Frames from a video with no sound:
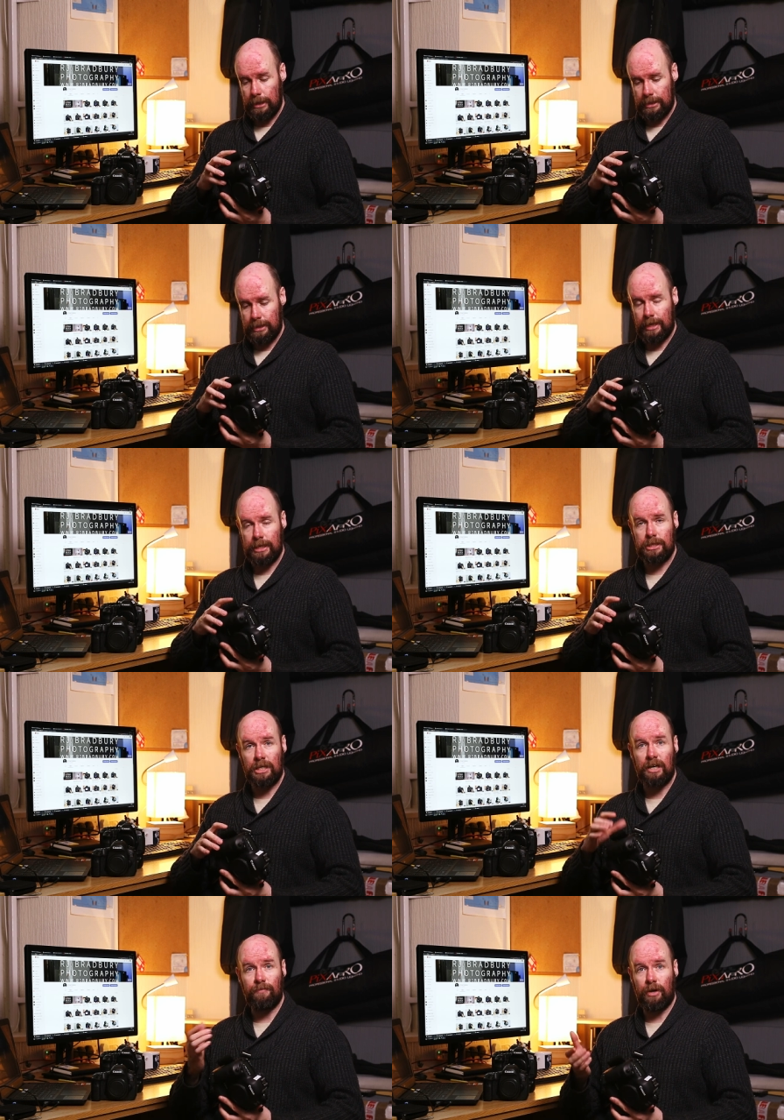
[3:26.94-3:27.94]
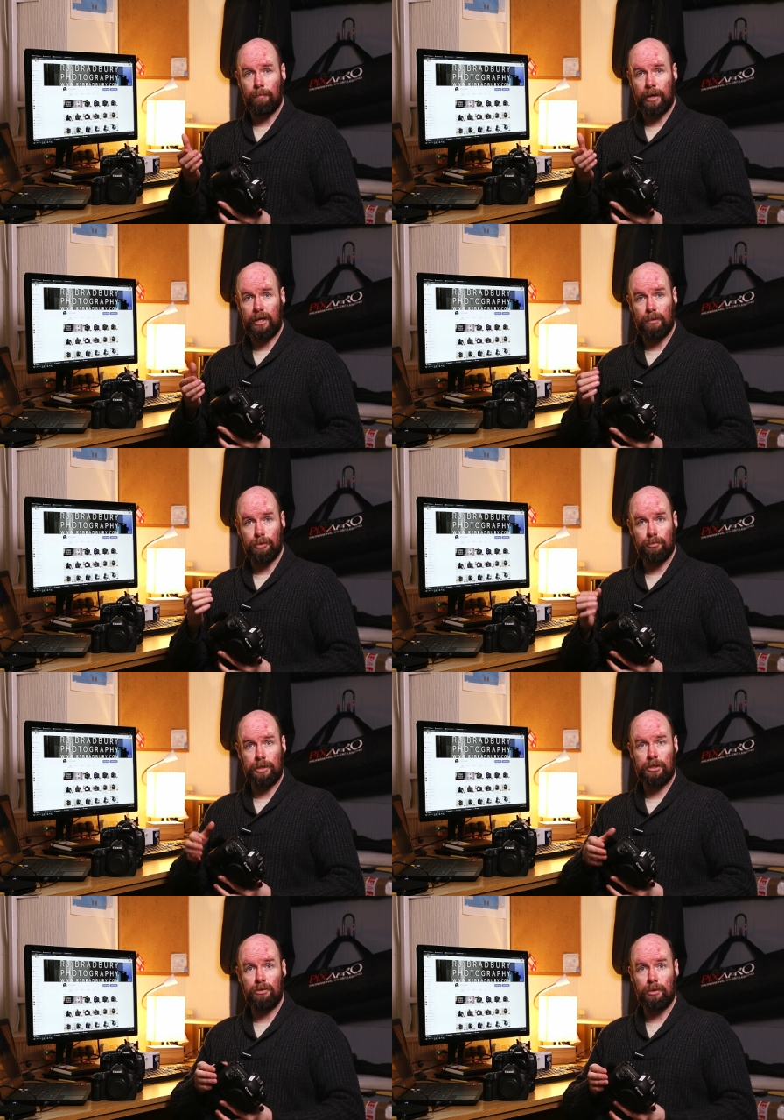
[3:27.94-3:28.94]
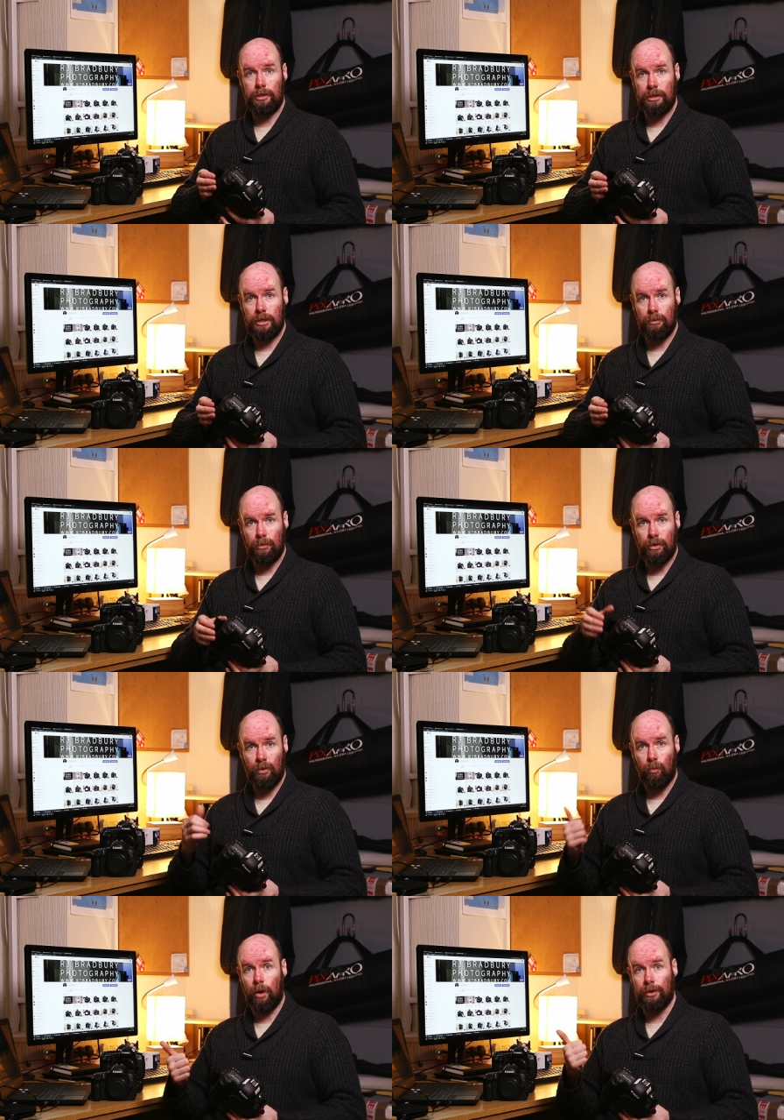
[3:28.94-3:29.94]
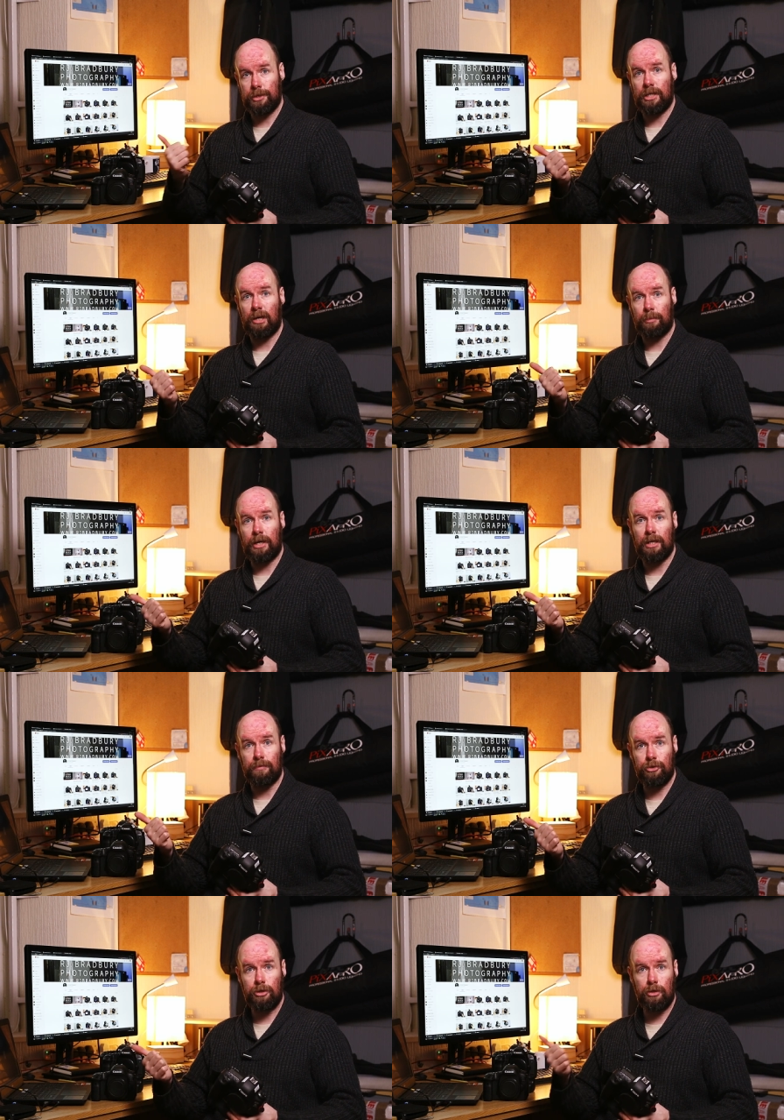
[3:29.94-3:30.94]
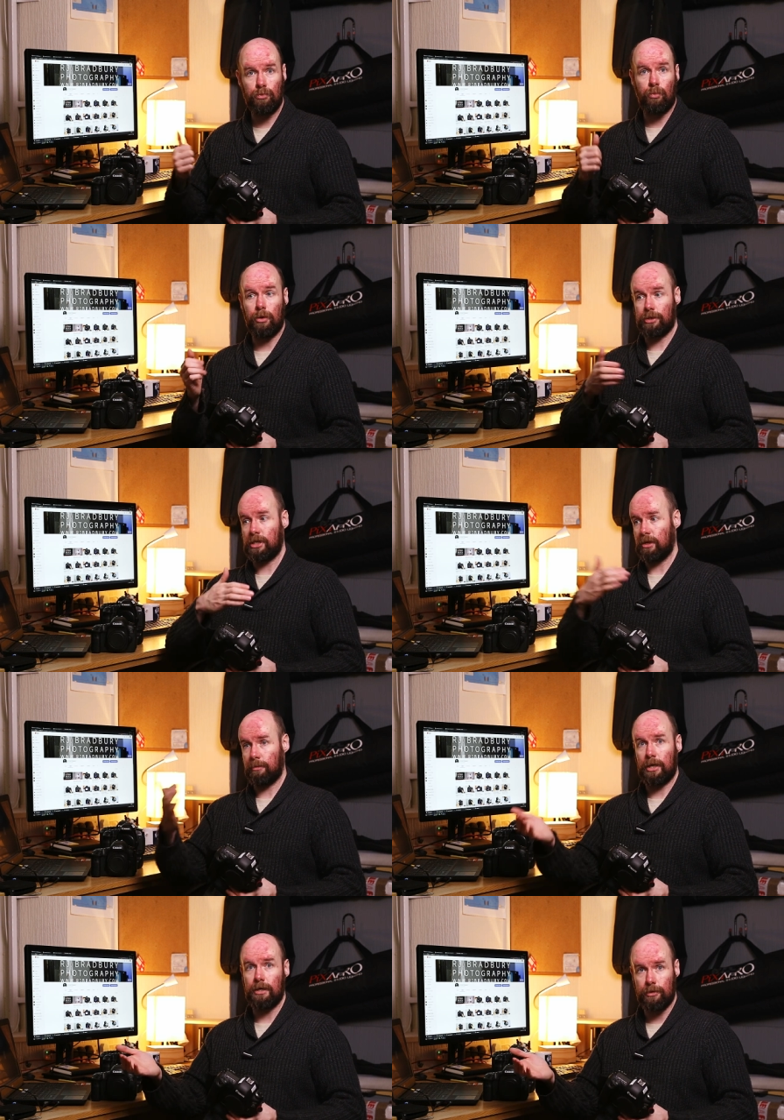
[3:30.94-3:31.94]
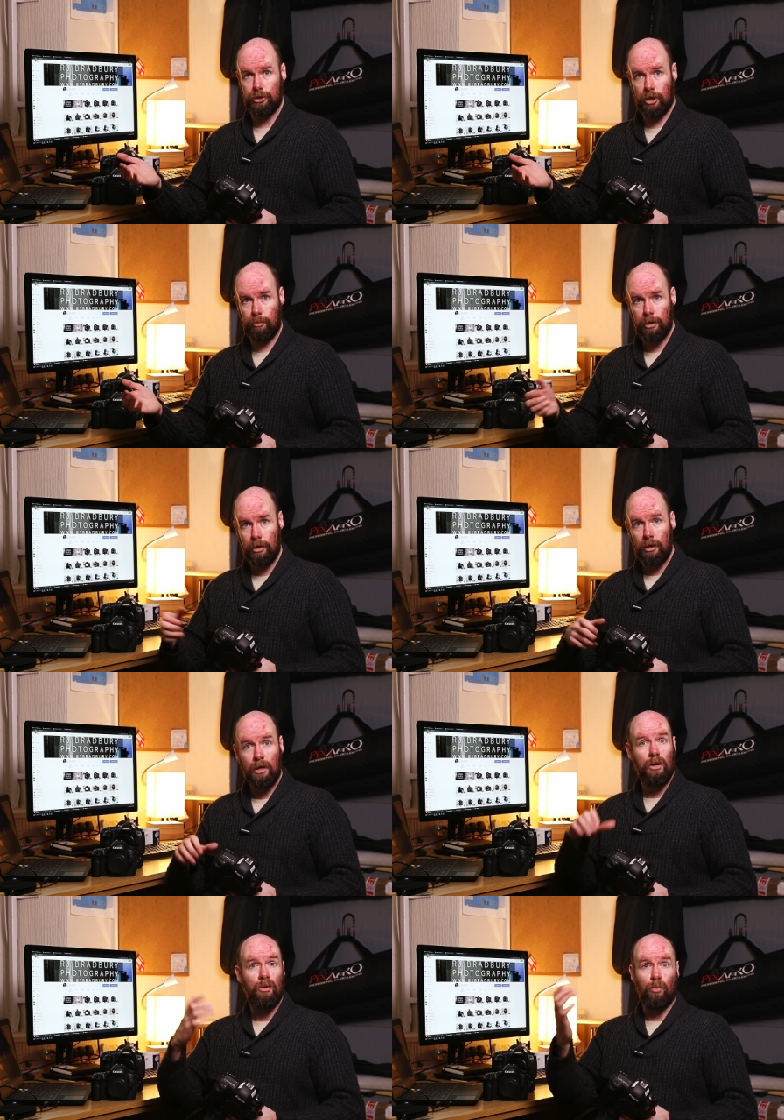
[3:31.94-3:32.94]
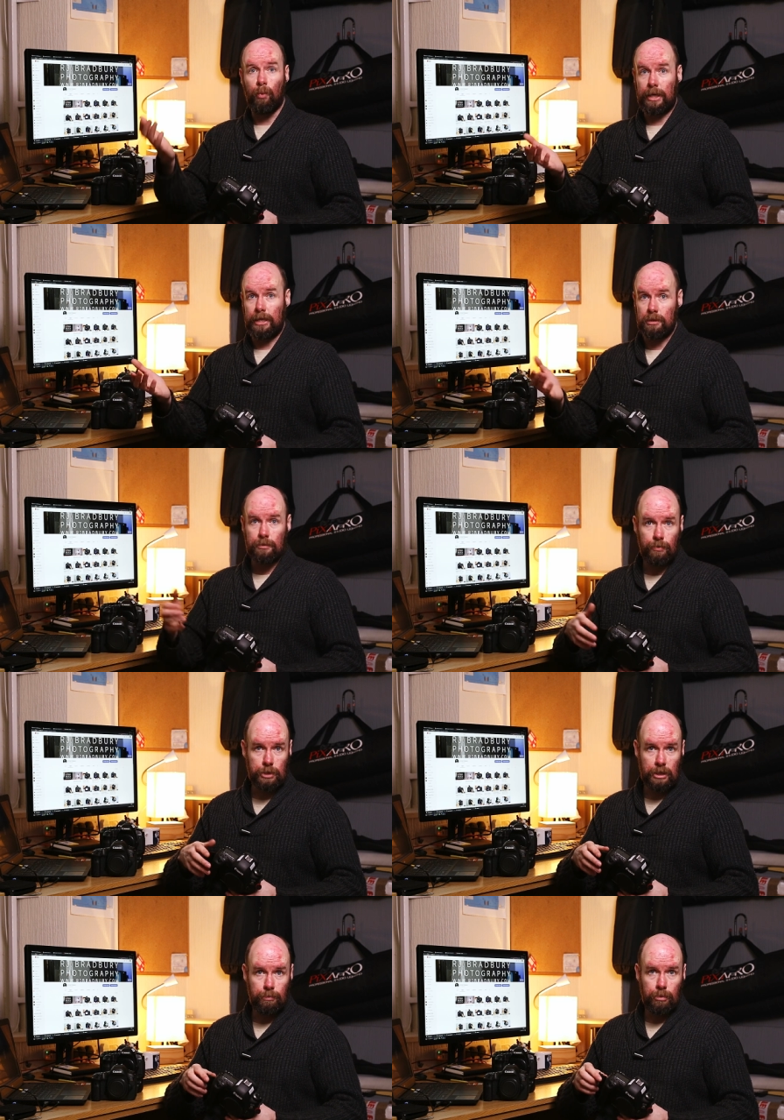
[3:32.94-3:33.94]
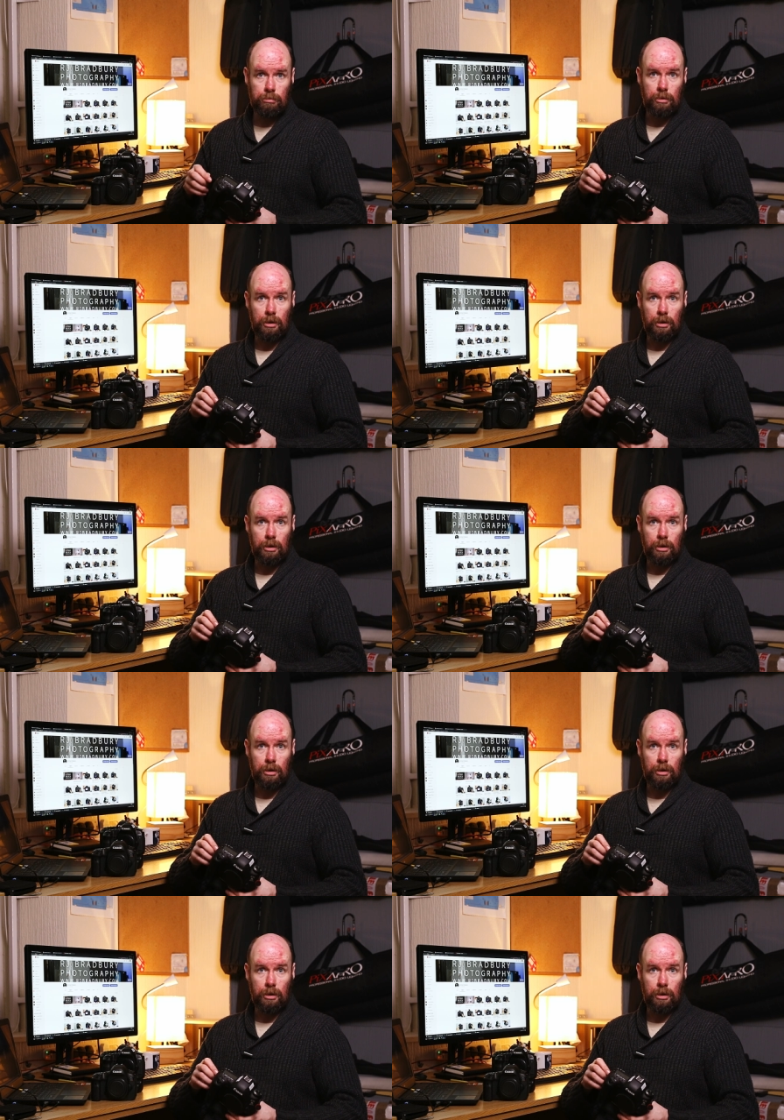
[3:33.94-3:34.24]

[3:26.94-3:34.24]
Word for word: It's nice to have that backup, especially when you're dealing with a one-time kind of shot, one-time kind of job weddings, for example.